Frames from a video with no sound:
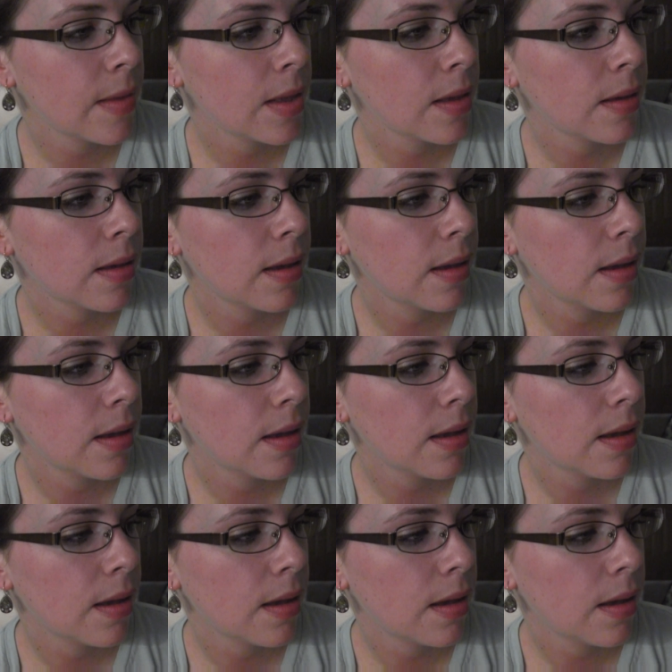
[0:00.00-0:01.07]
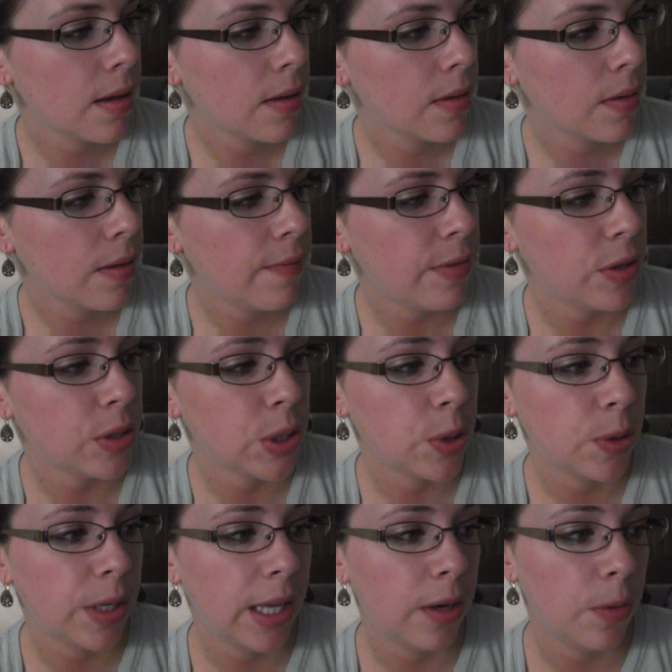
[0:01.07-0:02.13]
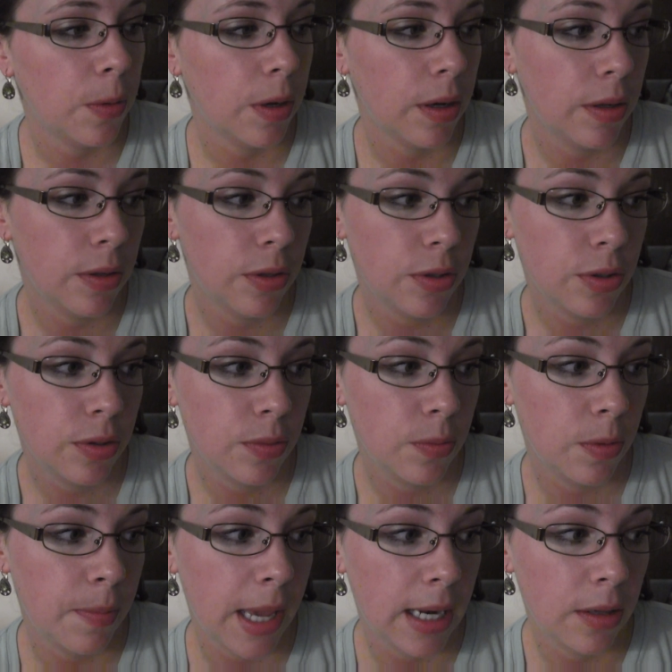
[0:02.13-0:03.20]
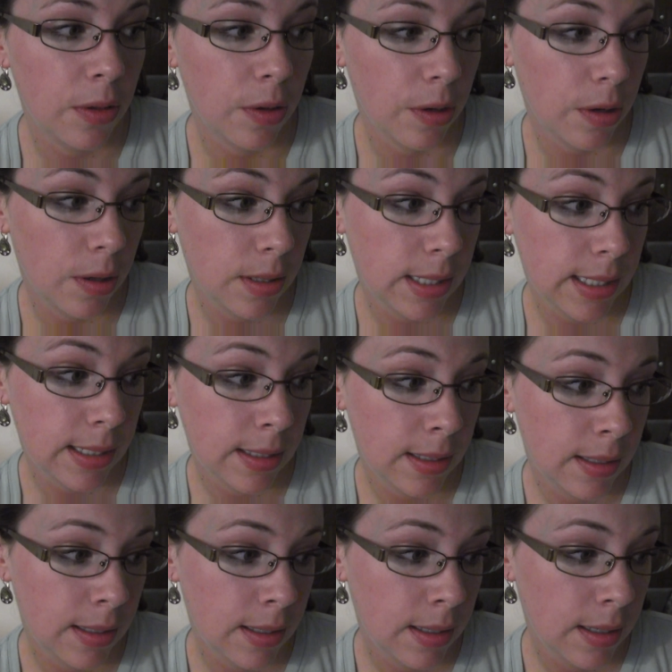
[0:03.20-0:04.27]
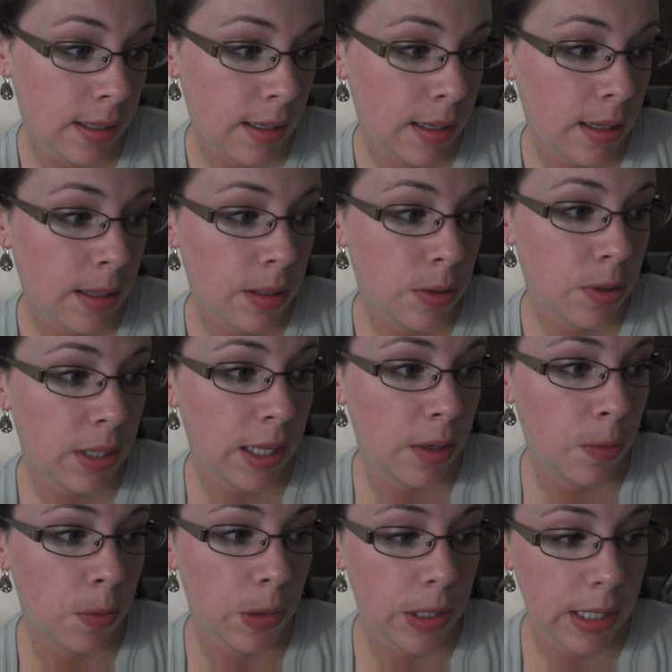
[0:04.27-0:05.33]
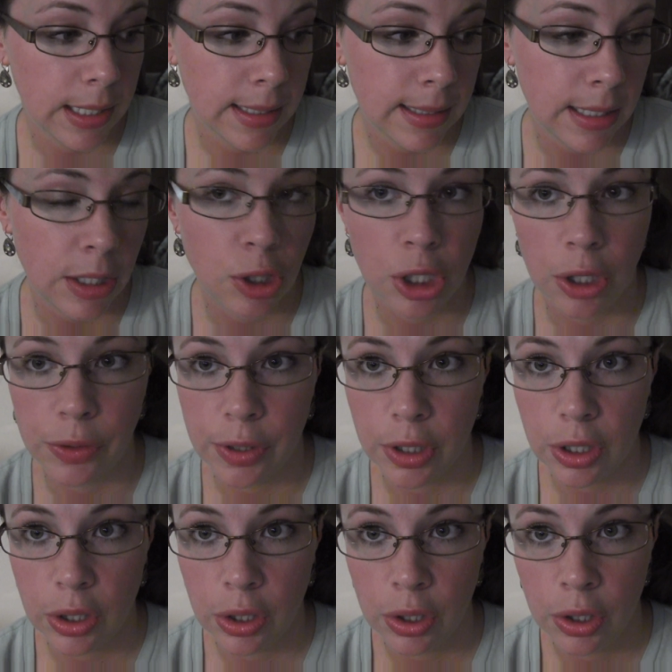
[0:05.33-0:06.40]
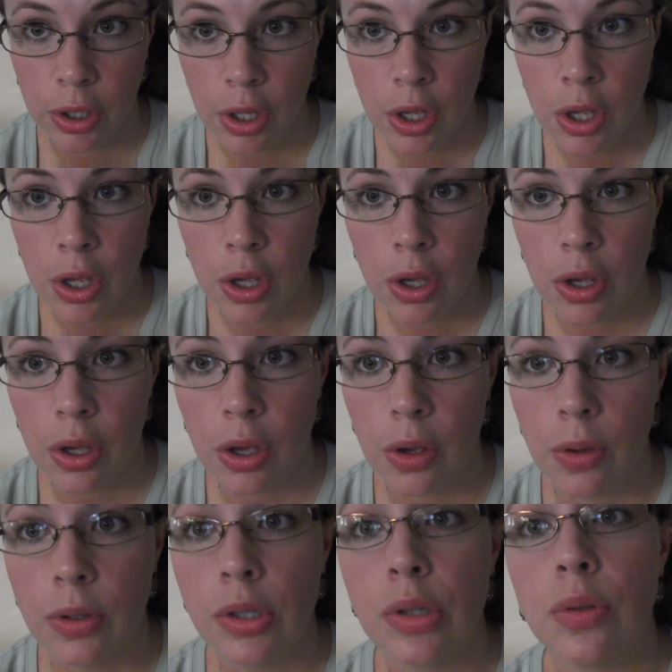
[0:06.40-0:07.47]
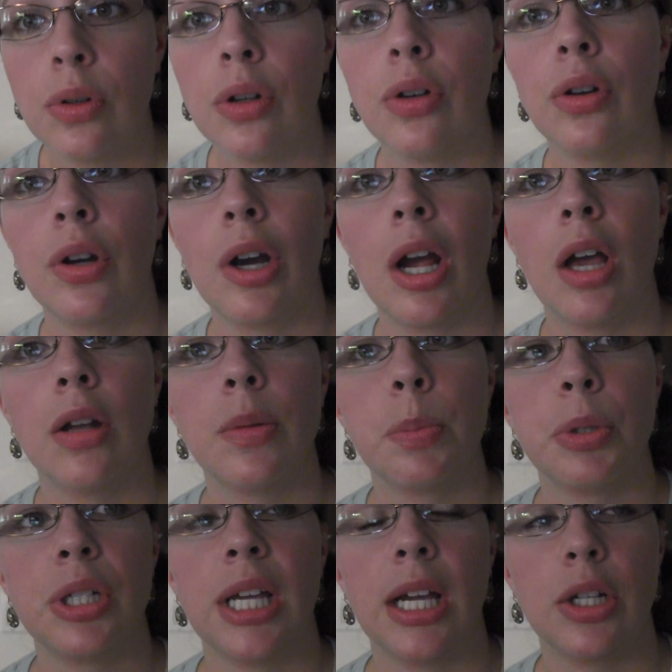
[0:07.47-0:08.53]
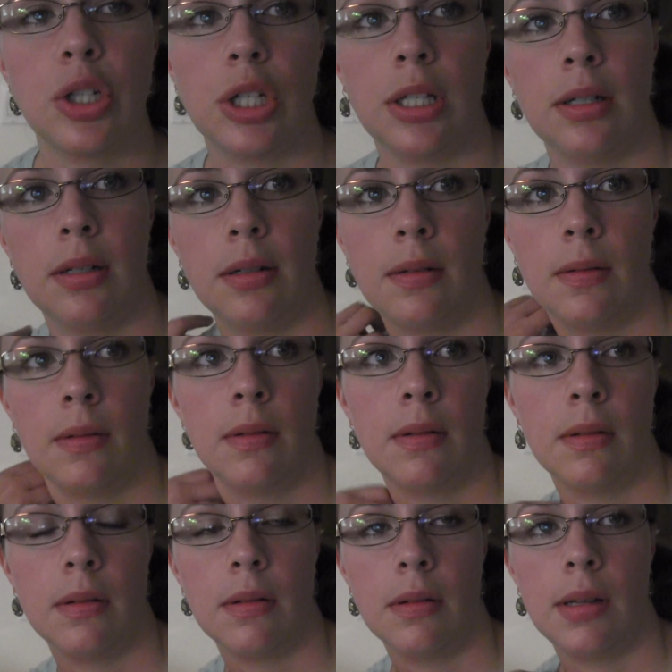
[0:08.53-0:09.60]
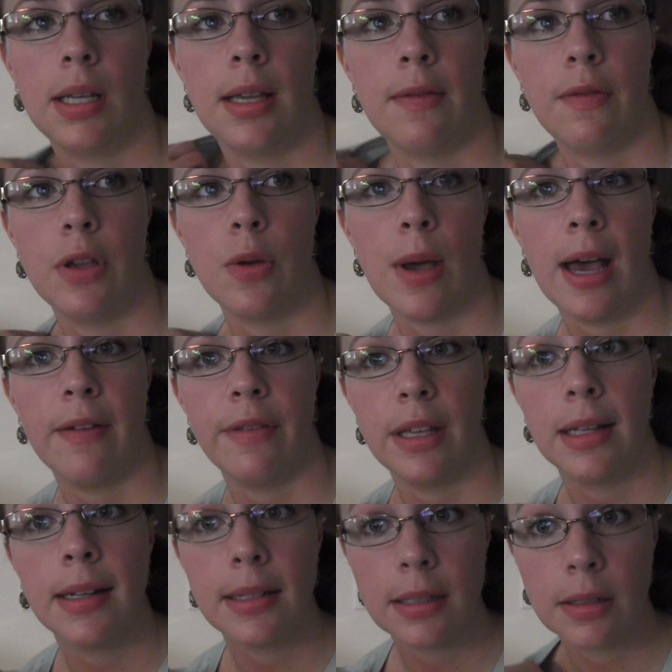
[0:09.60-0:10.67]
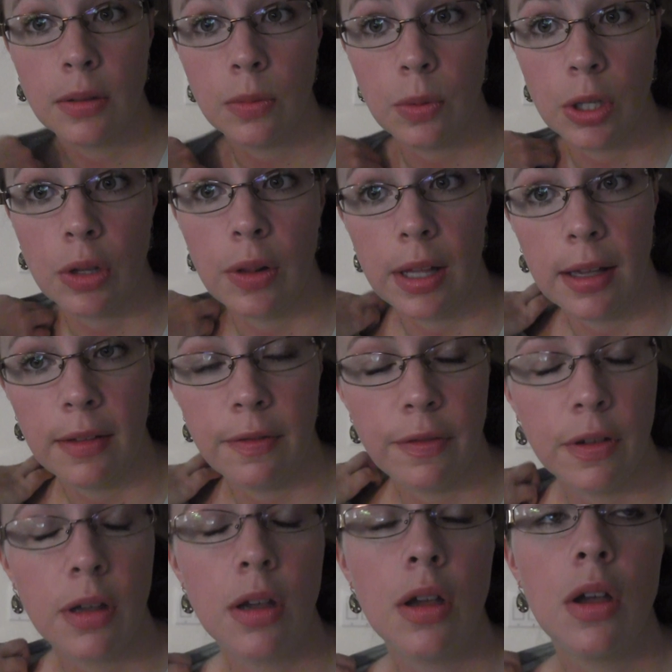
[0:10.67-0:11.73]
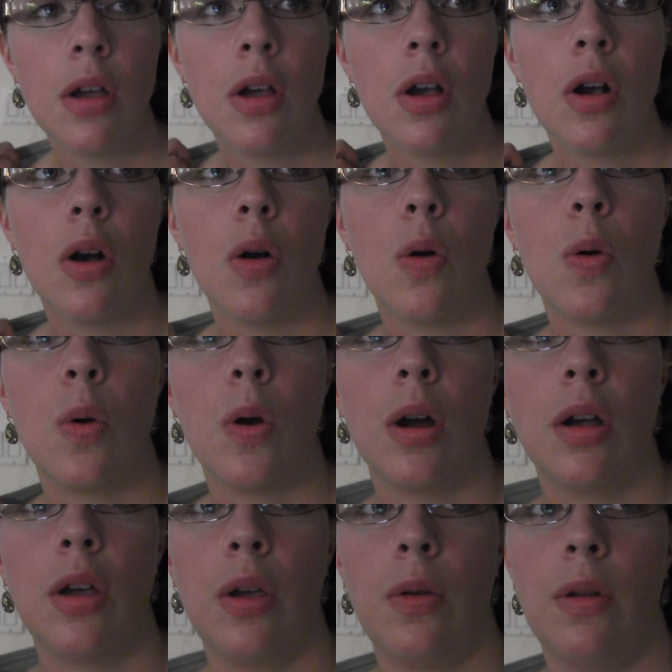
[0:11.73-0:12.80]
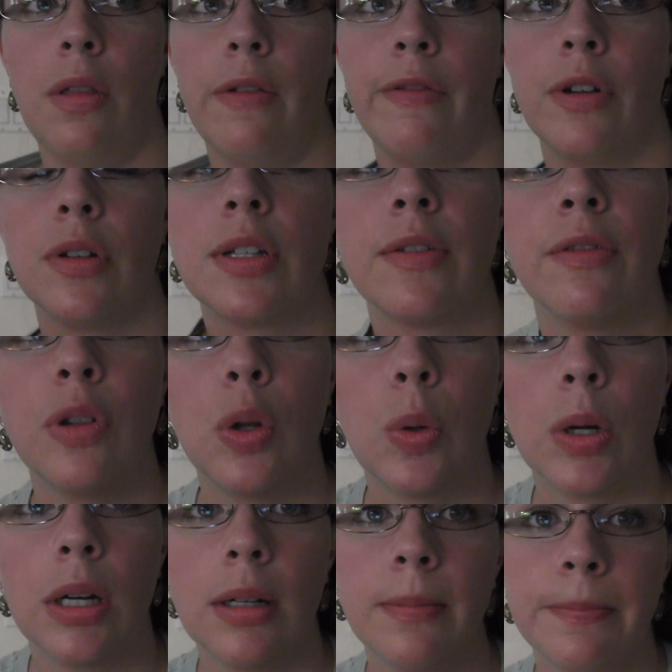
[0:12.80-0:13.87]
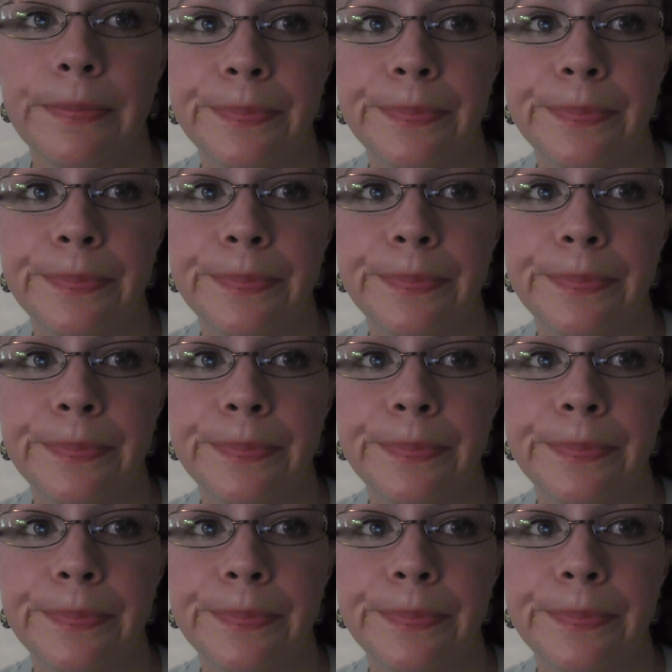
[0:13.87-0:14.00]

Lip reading: if there's a tornado watch, remain alert. Tornado warning, seek shelter. Go into an underground protection if you have it where you live, or go to the first floor,